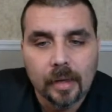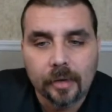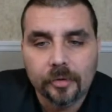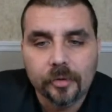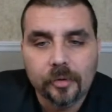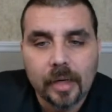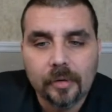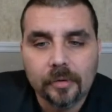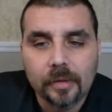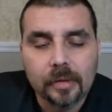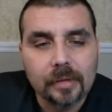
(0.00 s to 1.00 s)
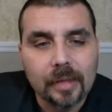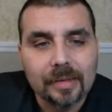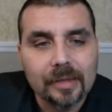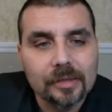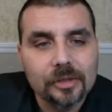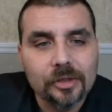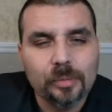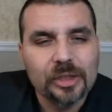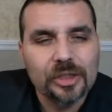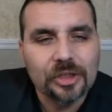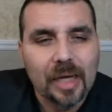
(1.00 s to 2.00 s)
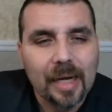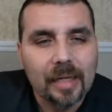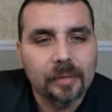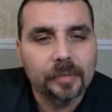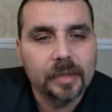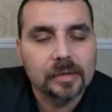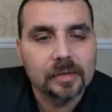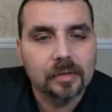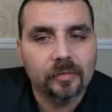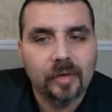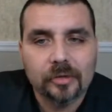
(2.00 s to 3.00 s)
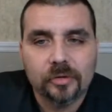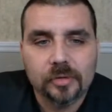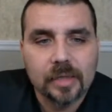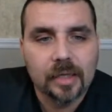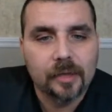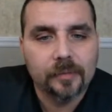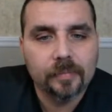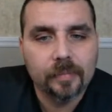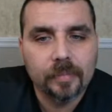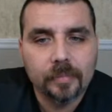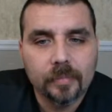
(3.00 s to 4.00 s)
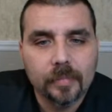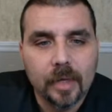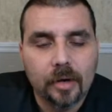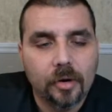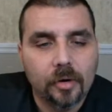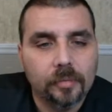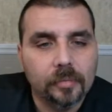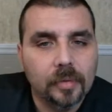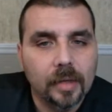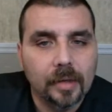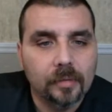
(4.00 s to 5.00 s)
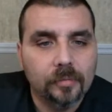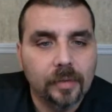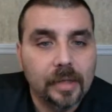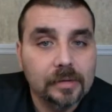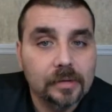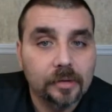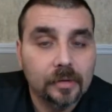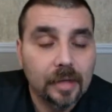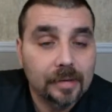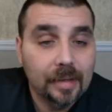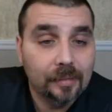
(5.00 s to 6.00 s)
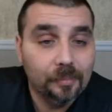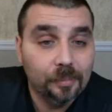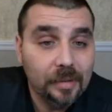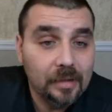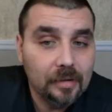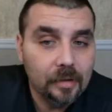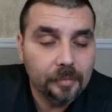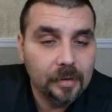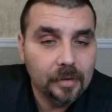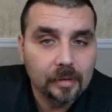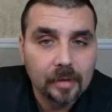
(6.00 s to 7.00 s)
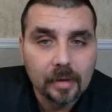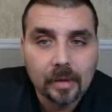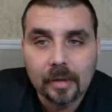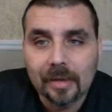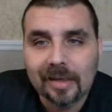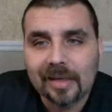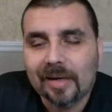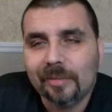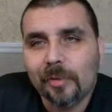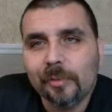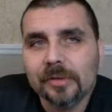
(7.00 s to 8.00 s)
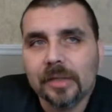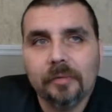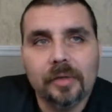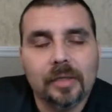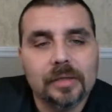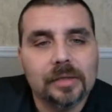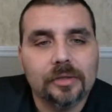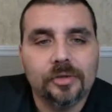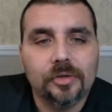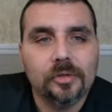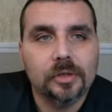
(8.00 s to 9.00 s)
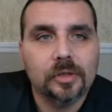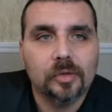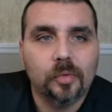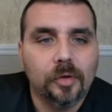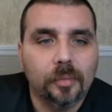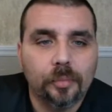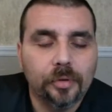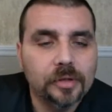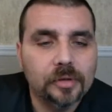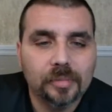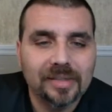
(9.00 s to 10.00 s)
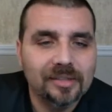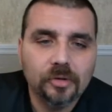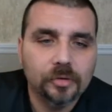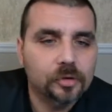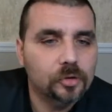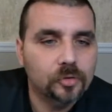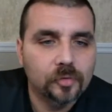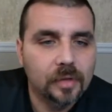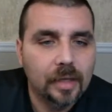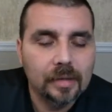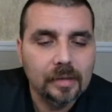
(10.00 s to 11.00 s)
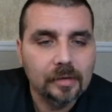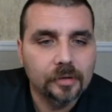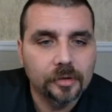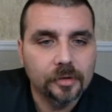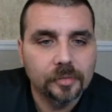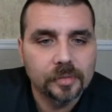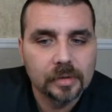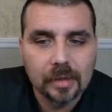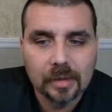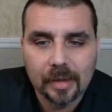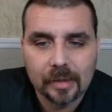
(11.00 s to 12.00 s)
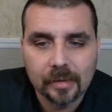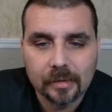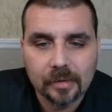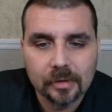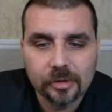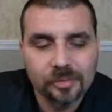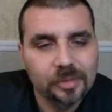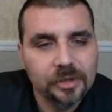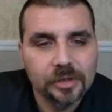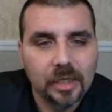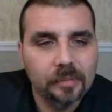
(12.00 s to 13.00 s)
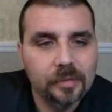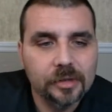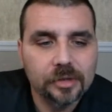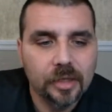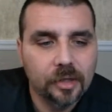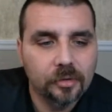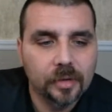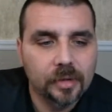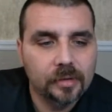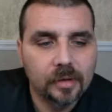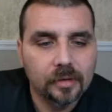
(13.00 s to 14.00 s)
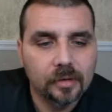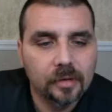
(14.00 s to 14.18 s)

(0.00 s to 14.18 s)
know how like that shit should be shamed. That's the vatos that aren't like raising their like that can be there. I mean, and I'm almost giving us excuses because we're in prison, but there's no excuse for that either. You know what I'm saying? Like it should be shamed in general that they